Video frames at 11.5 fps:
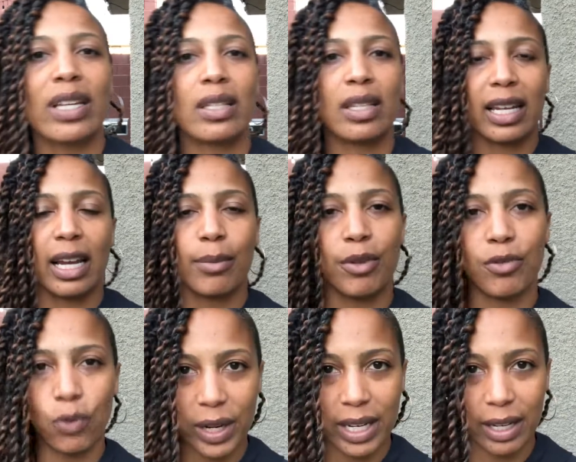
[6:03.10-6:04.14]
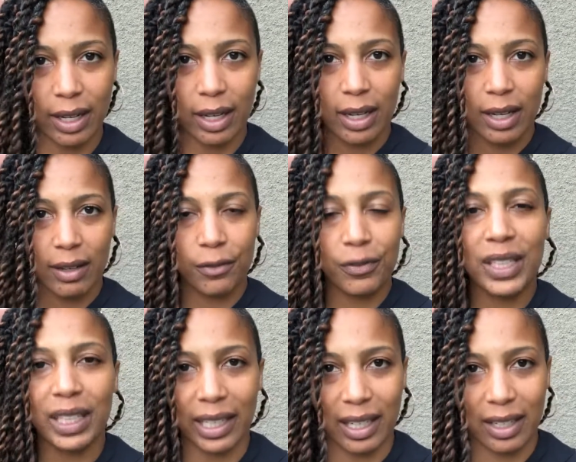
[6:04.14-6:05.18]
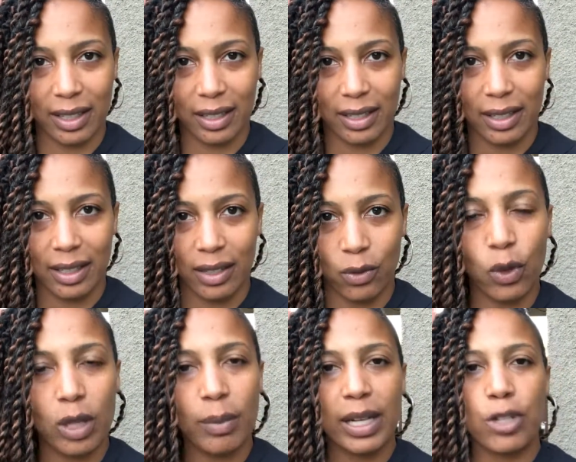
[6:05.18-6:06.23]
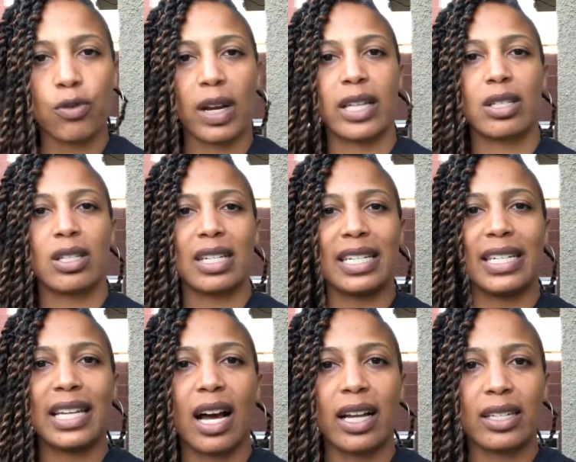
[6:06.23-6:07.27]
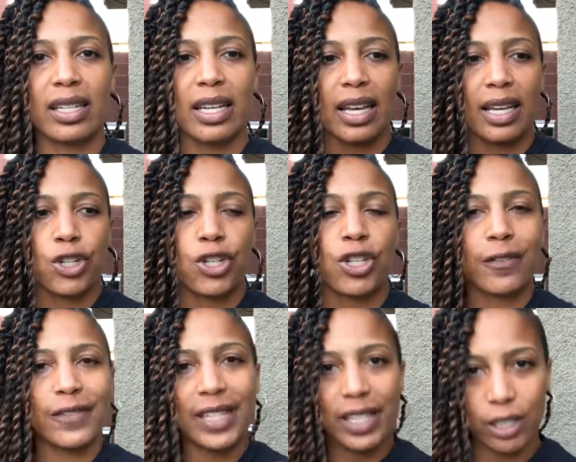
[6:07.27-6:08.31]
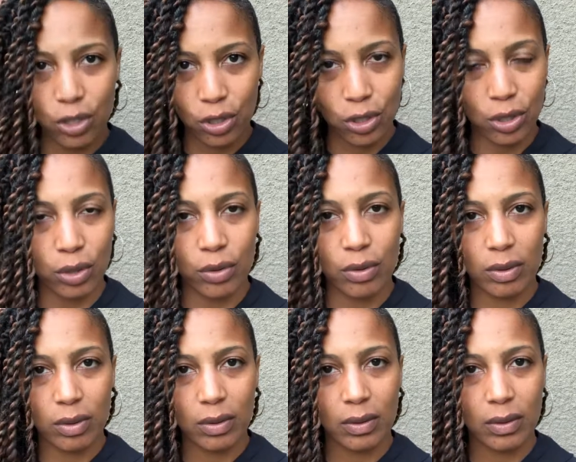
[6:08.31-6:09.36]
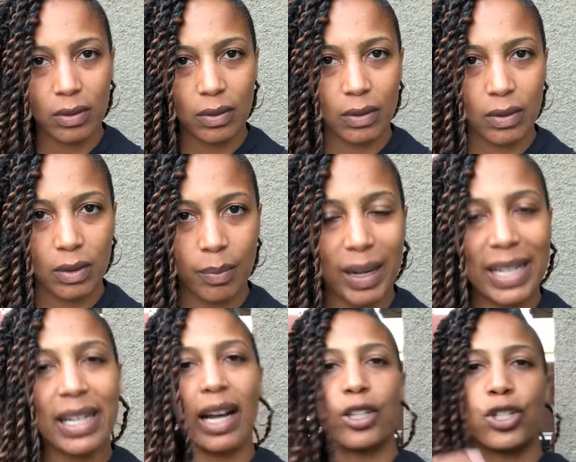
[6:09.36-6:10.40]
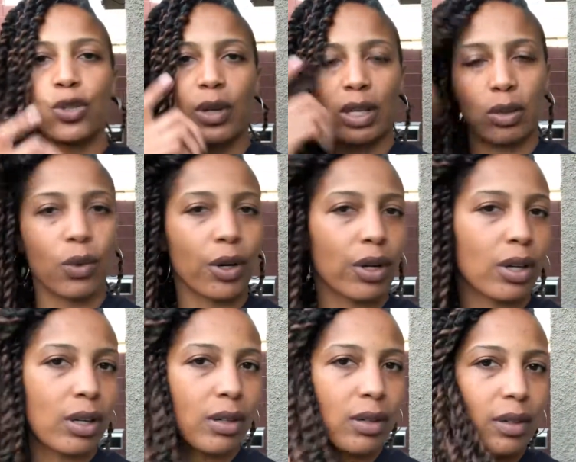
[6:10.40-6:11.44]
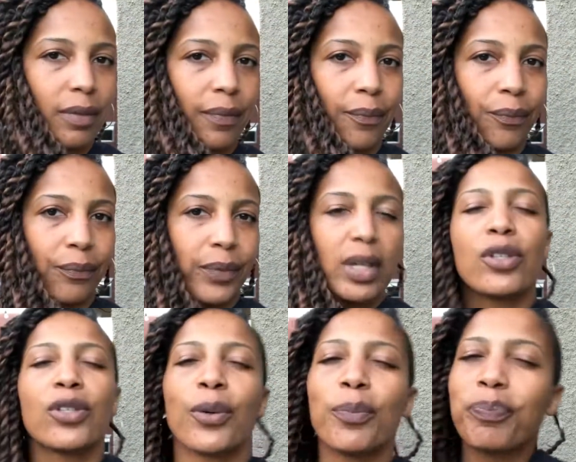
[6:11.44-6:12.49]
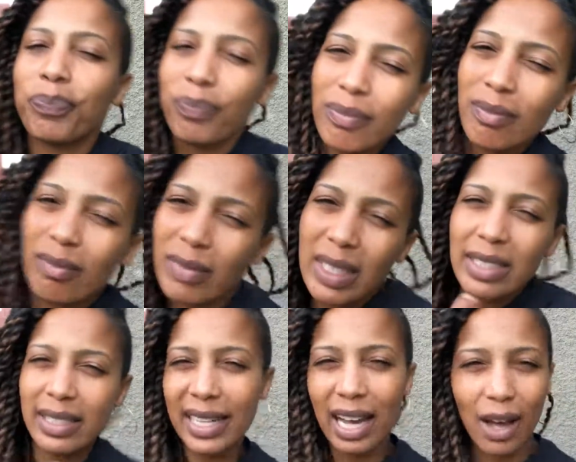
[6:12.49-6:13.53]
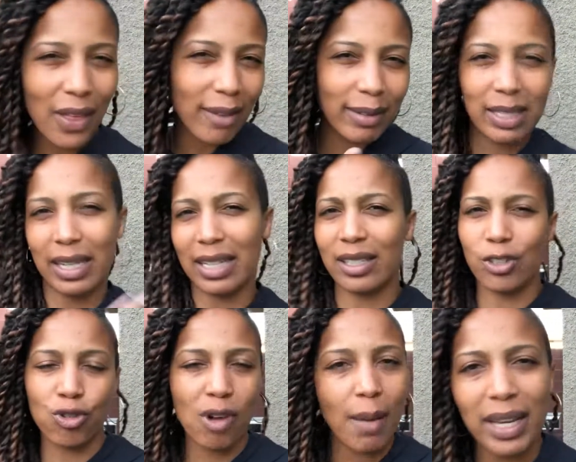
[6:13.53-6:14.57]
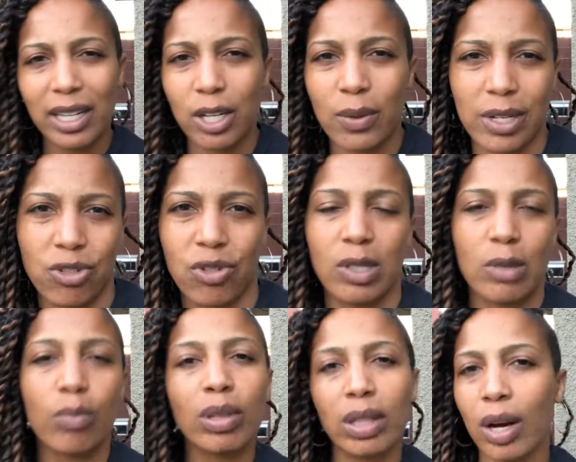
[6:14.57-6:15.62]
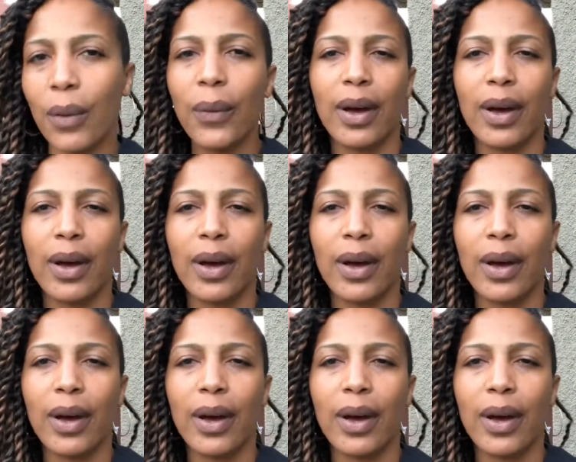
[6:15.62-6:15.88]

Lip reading: is it that I'm avoiding feeling? What am I trying to not shift into by not doing the work? So see how that resonates. Drop me any questions below,